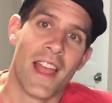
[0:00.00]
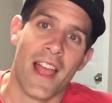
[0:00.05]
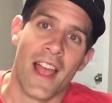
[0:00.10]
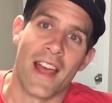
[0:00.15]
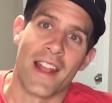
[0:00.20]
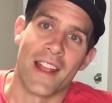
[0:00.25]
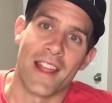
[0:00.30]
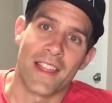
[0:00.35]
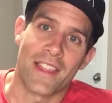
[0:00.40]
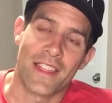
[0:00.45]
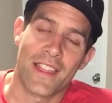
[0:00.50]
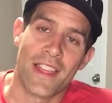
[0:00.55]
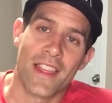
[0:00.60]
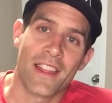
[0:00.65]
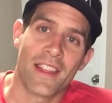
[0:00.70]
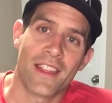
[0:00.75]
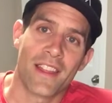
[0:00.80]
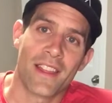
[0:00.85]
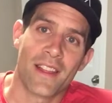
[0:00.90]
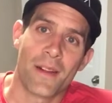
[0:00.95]
And I
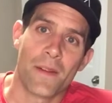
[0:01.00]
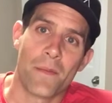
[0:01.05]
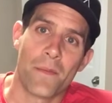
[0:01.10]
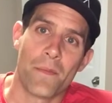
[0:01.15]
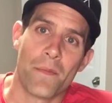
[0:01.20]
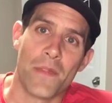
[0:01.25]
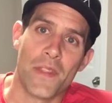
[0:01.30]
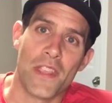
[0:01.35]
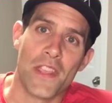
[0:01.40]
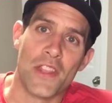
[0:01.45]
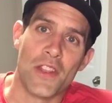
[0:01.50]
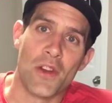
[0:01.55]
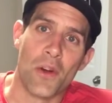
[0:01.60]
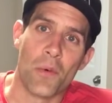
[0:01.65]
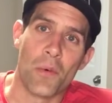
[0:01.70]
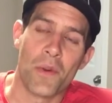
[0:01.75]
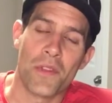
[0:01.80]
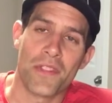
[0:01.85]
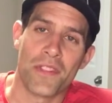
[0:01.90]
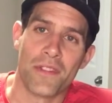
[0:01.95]
think, with